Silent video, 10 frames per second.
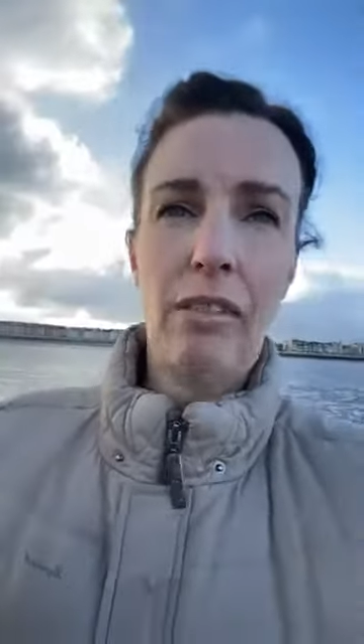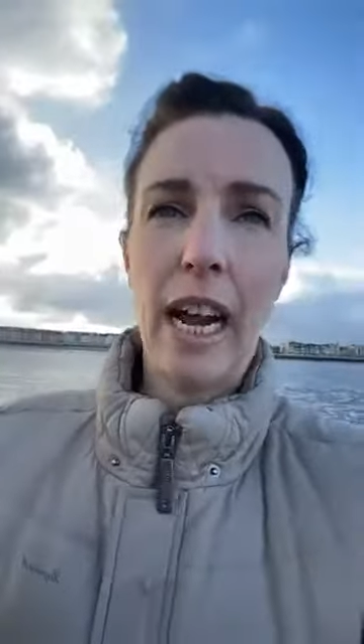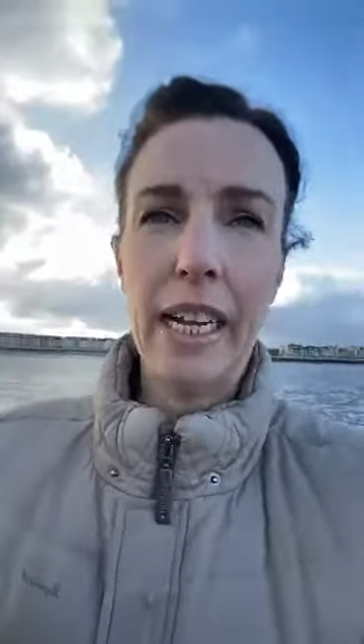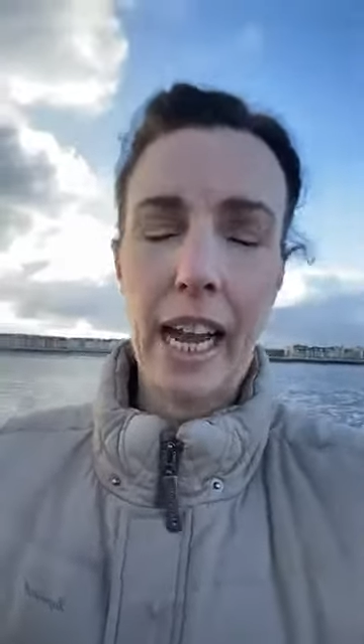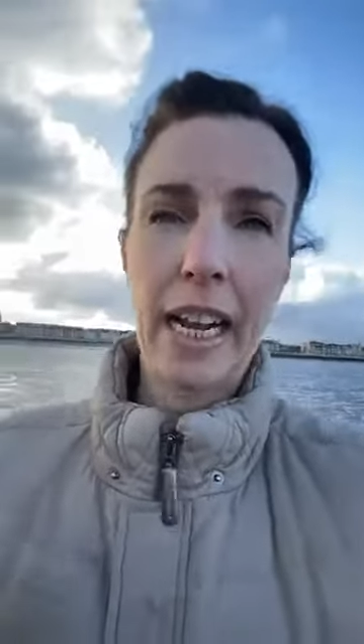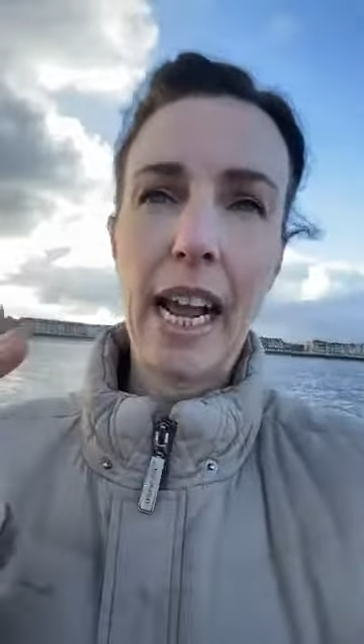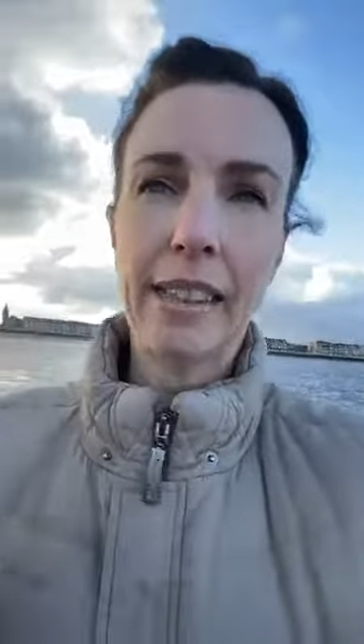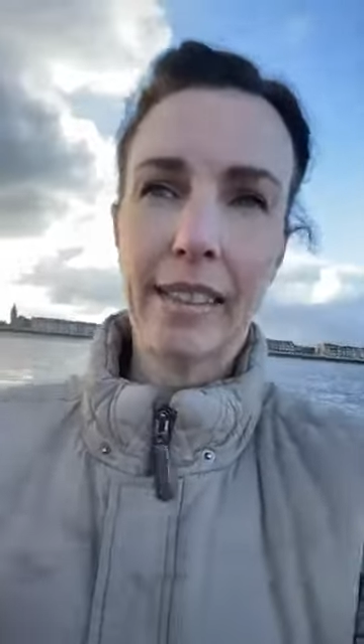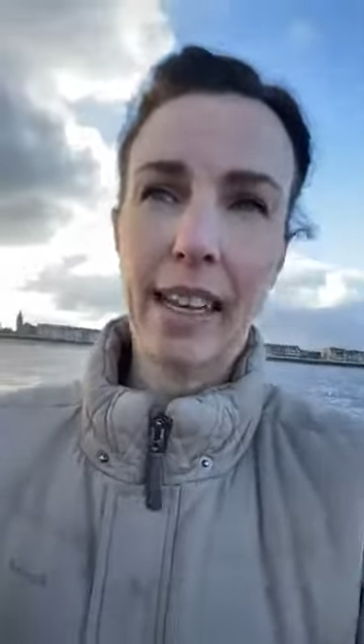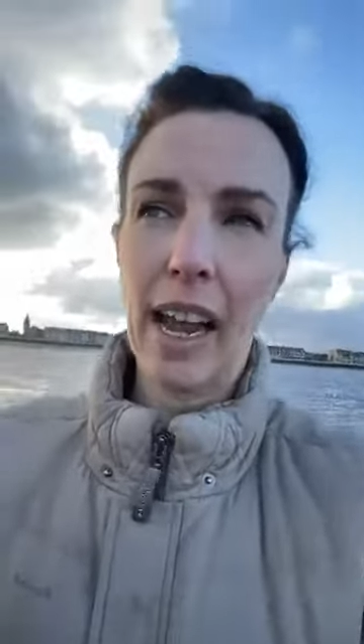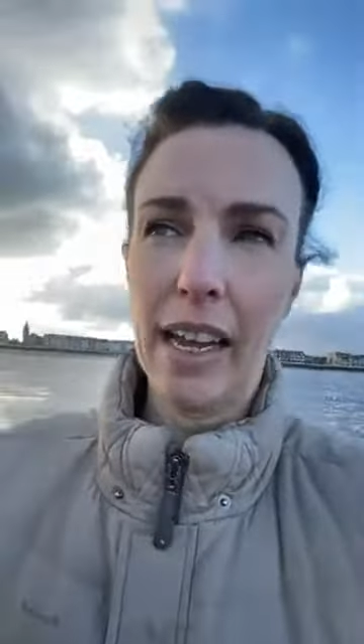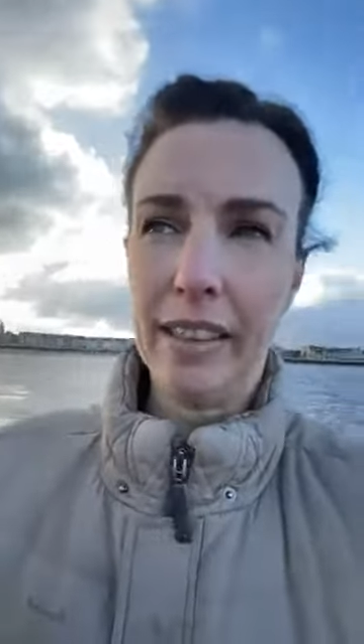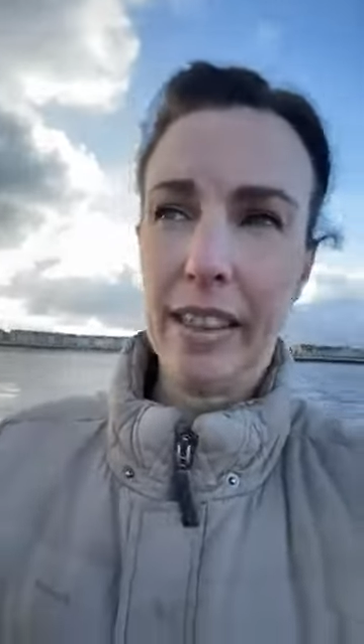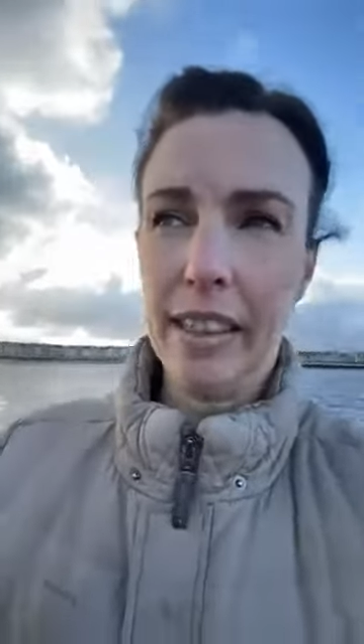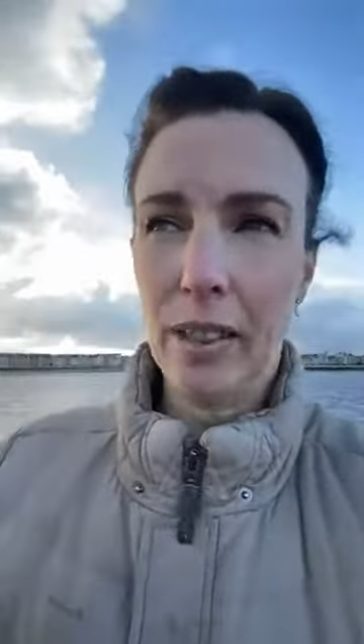right? And I
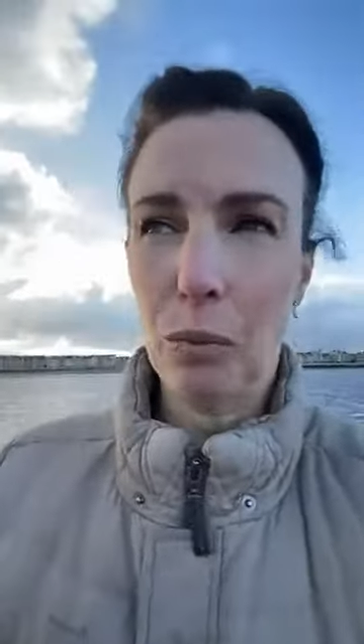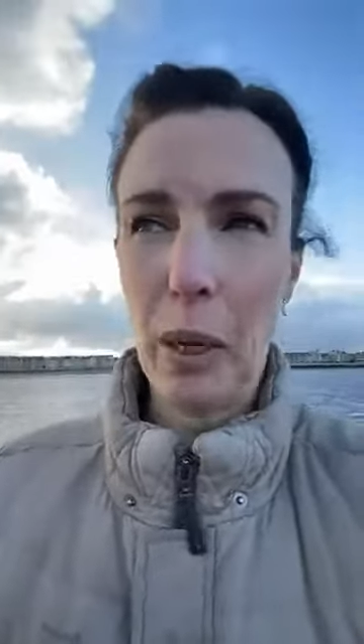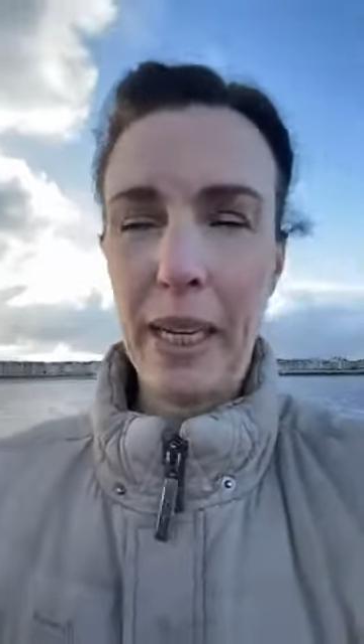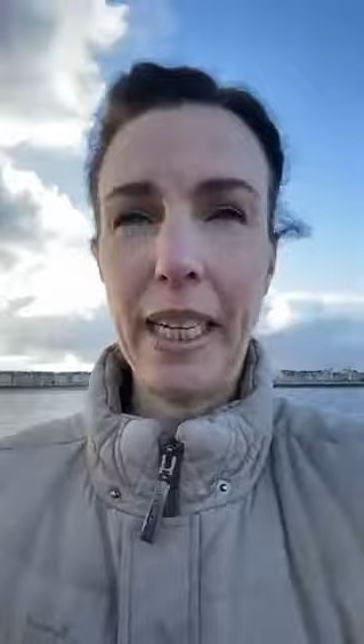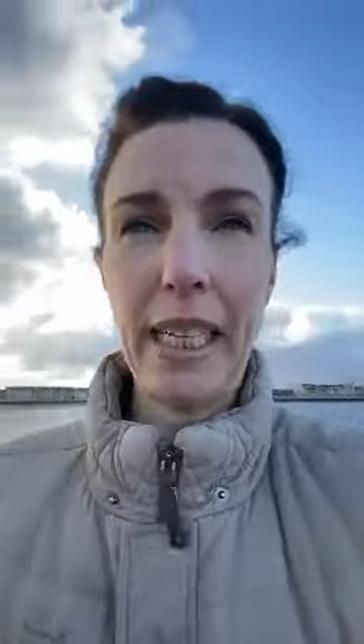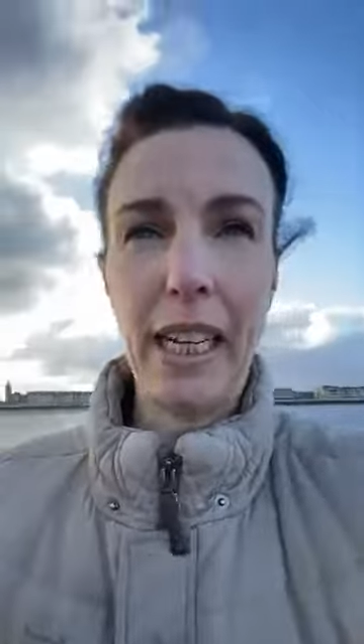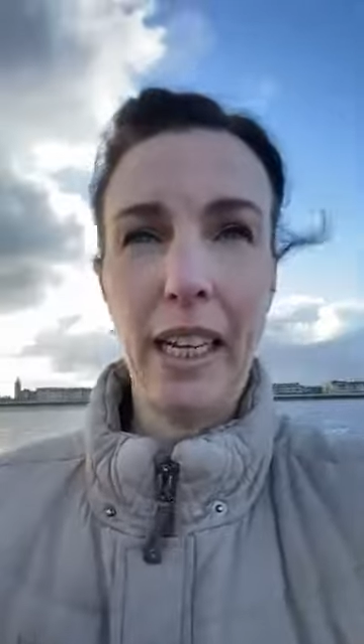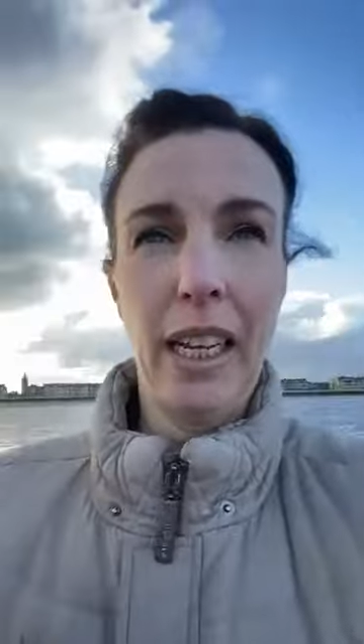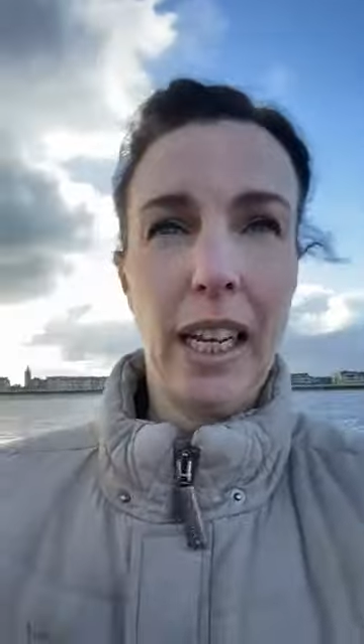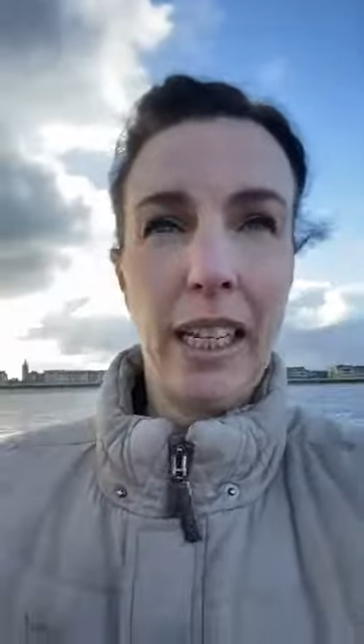started it this week.